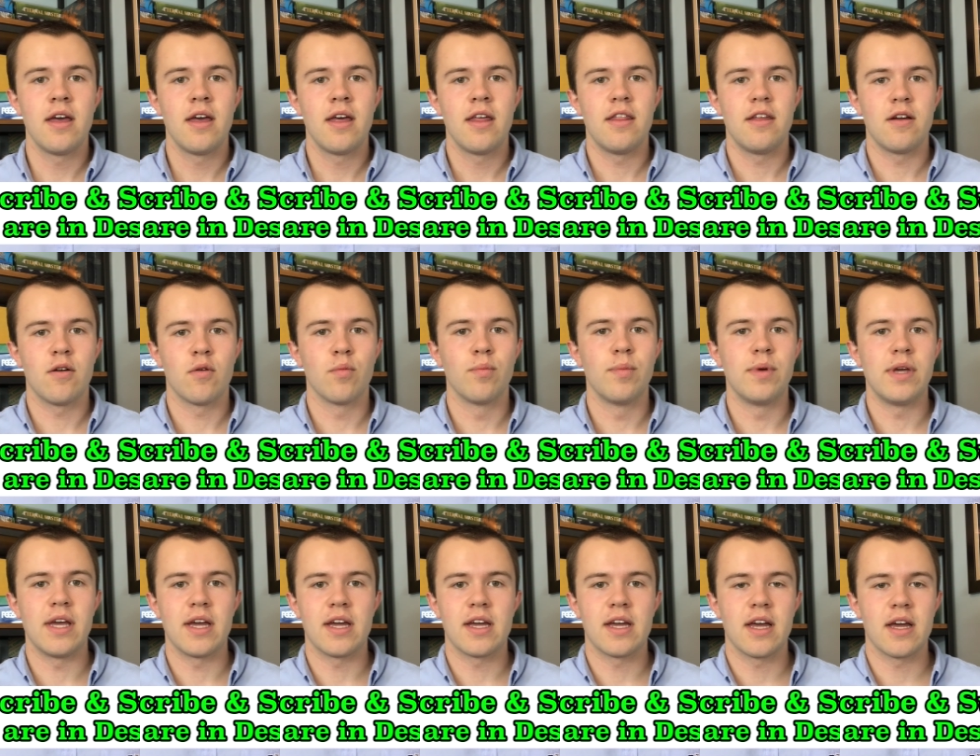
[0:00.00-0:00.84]
there will be
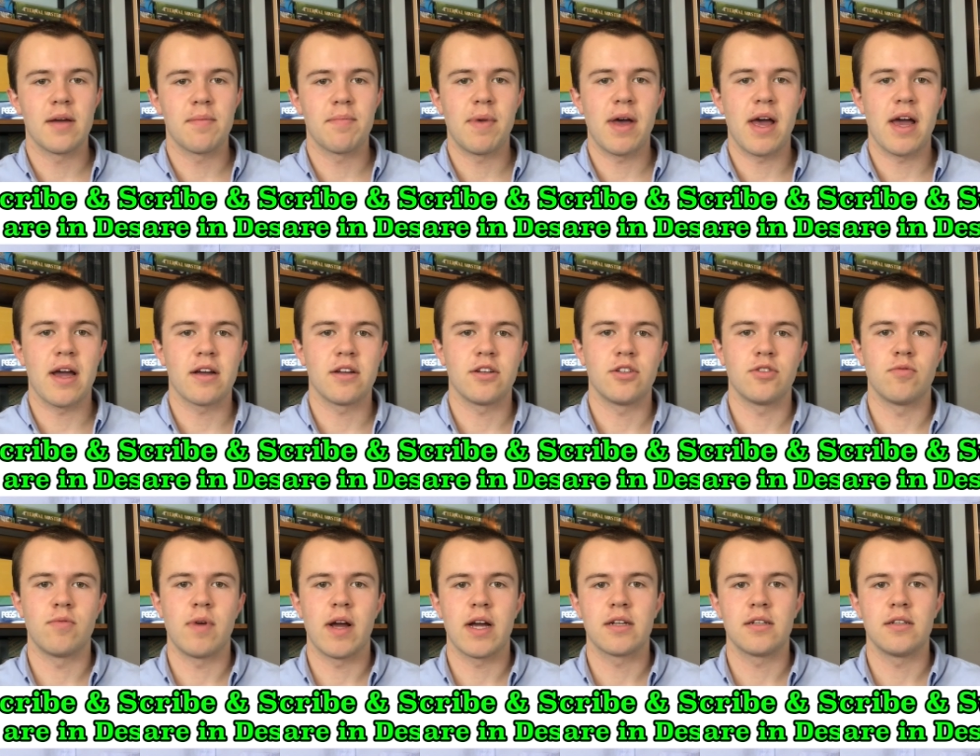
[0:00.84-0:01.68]
a kickback
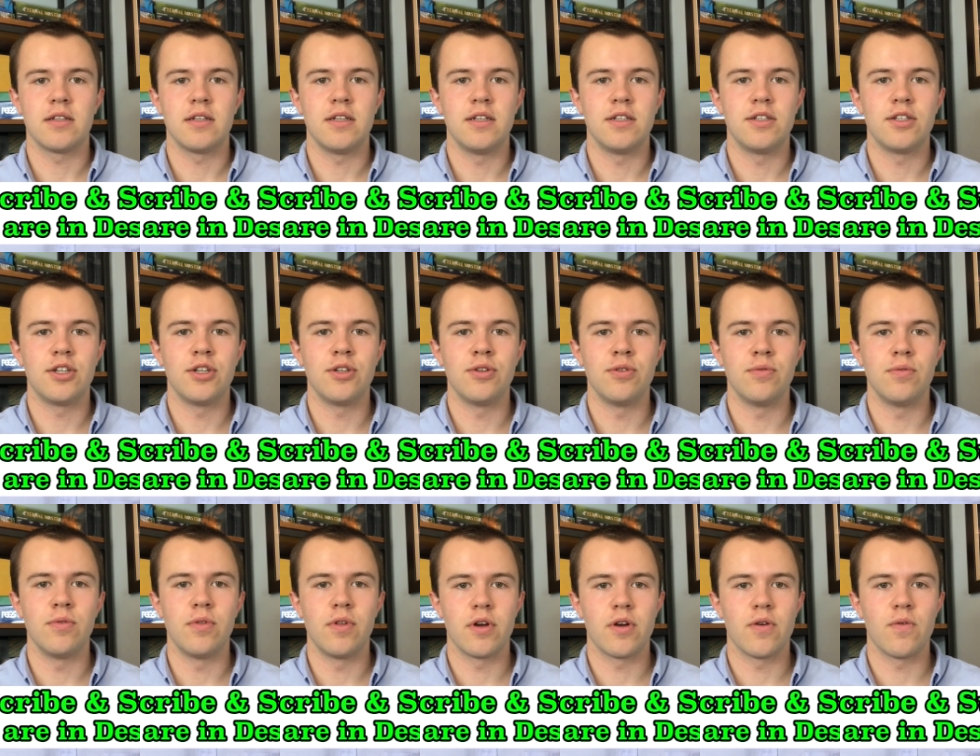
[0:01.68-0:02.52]
directly
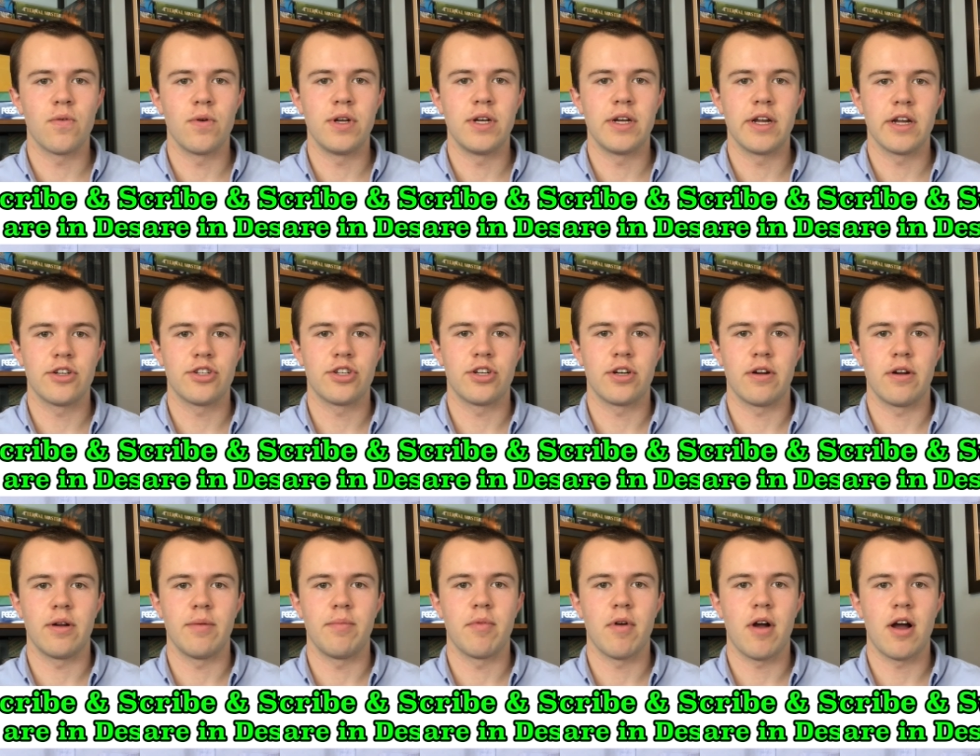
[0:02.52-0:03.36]
to the Coin
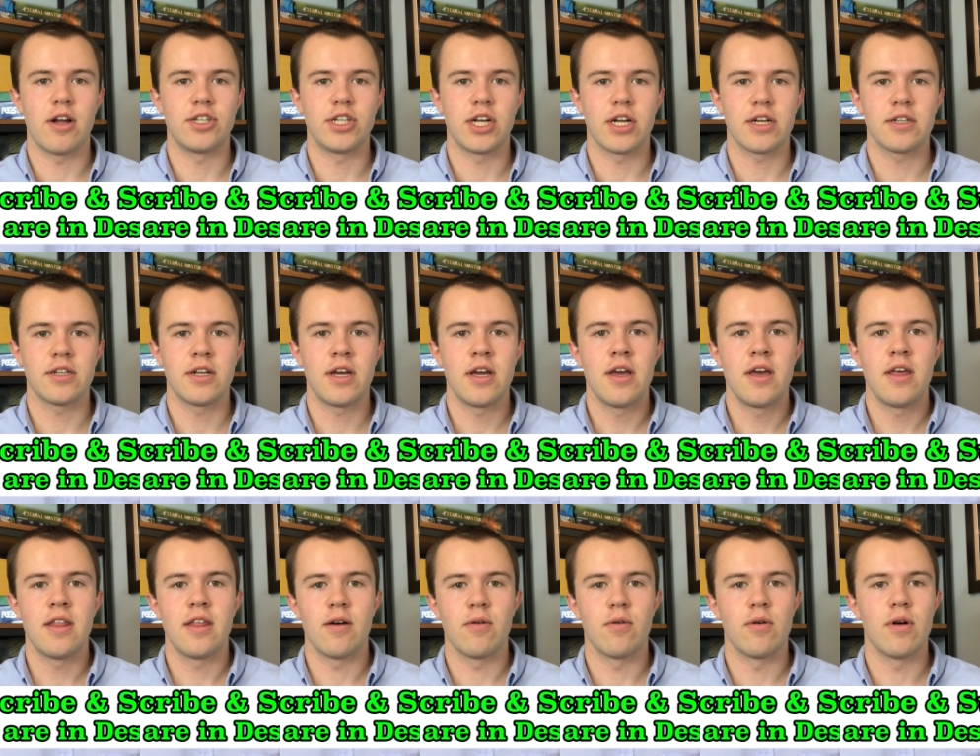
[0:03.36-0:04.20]
Dictionary project
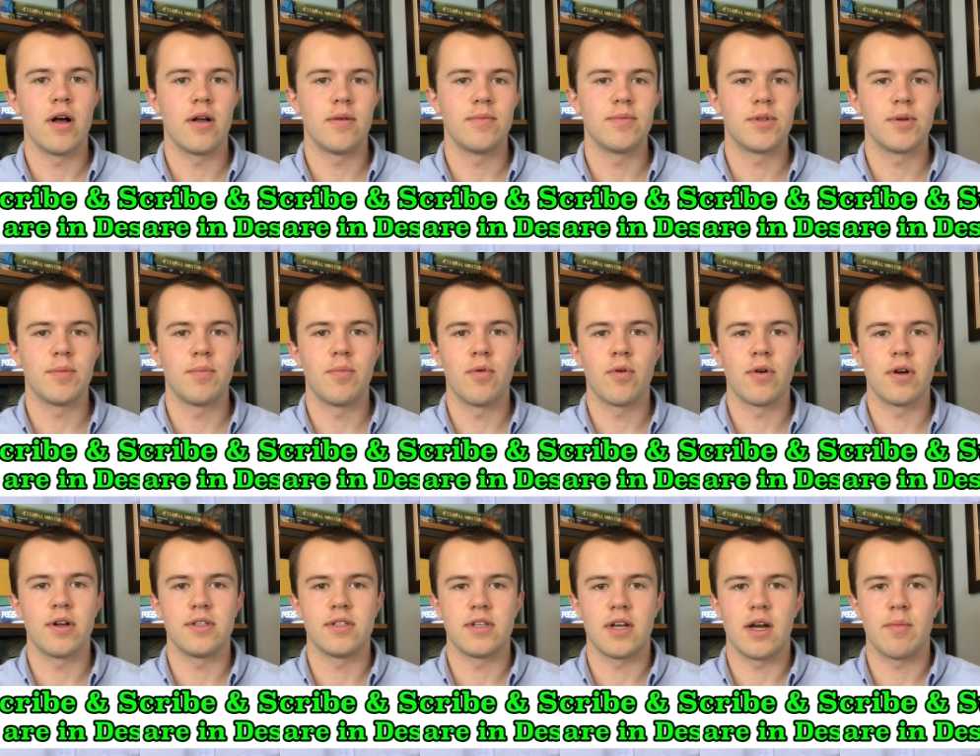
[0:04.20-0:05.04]
that will help support
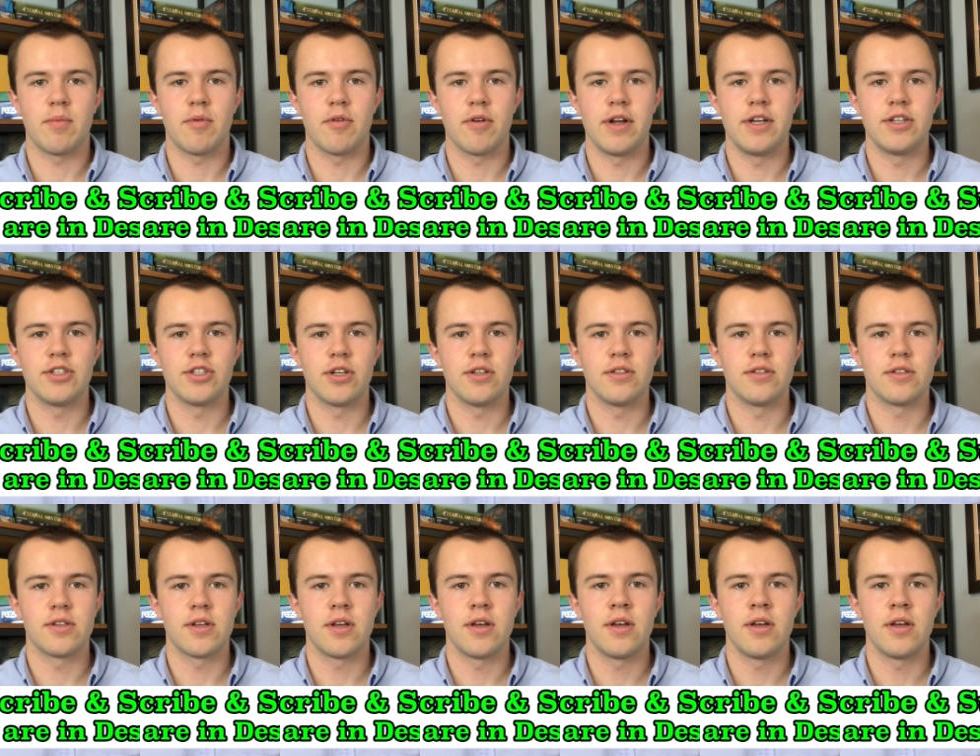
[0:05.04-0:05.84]
its operations.